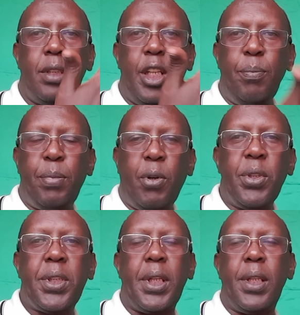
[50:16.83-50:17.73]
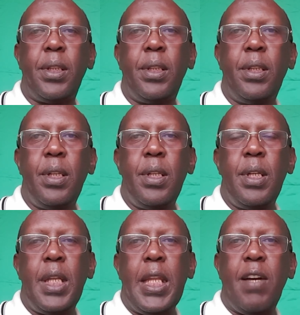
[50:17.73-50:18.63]
imposing
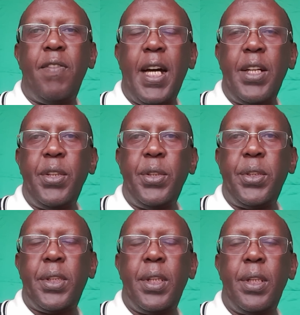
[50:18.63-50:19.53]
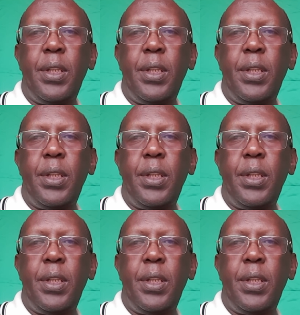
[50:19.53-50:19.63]
their values